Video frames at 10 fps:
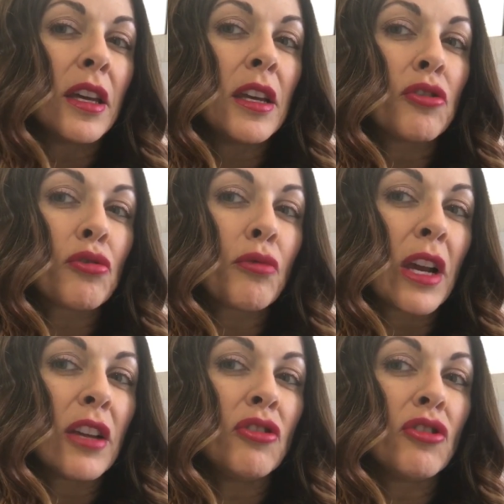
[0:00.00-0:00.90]
each
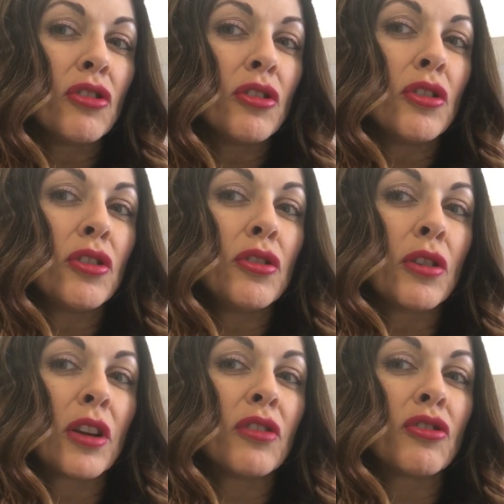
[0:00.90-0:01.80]
ridge
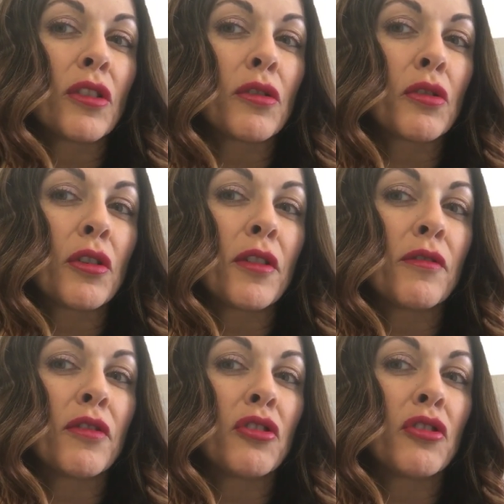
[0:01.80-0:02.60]
you can just sort of